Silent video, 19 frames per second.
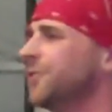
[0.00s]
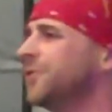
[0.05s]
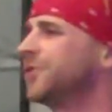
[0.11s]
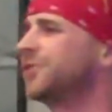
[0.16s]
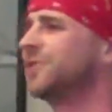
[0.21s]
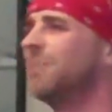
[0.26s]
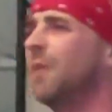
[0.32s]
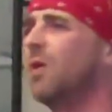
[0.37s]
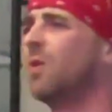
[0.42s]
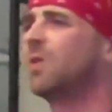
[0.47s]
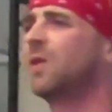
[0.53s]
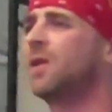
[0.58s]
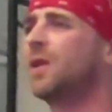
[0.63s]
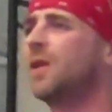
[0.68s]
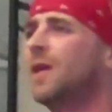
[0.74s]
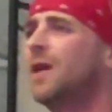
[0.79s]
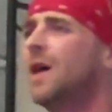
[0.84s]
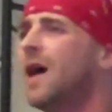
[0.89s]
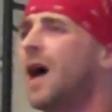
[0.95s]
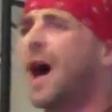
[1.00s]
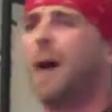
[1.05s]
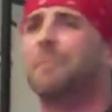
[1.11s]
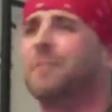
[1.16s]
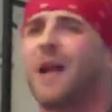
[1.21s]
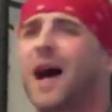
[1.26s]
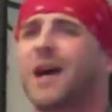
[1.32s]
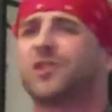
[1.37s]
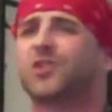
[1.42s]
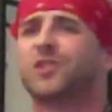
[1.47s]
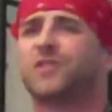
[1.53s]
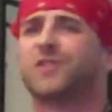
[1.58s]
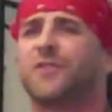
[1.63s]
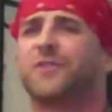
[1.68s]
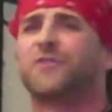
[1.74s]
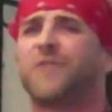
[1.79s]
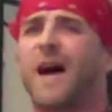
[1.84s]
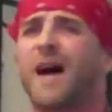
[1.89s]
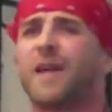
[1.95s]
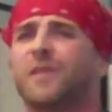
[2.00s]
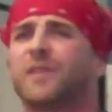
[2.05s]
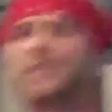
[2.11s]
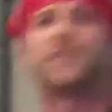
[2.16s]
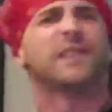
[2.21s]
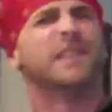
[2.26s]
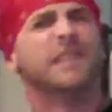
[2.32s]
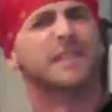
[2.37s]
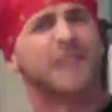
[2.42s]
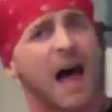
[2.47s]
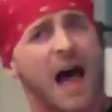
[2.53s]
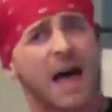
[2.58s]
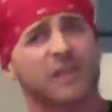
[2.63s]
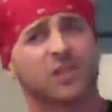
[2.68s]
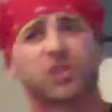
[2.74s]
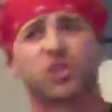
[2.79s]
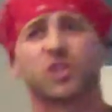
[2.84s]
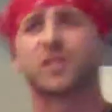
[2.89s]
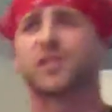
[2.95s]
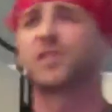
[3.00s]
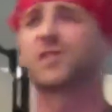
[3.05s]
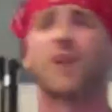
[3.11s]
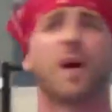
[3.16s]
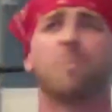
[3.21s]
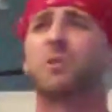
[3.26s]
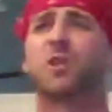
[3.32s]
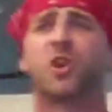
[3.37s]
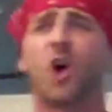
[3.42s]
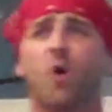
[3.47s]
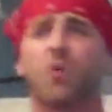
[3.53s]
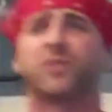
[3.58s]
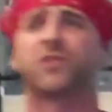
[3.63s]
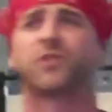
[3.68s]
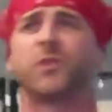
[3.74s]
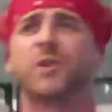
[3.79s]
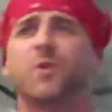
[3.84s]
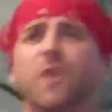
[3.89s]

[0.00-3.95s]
of smoke. I'm not just a fallacy, not just some ghostly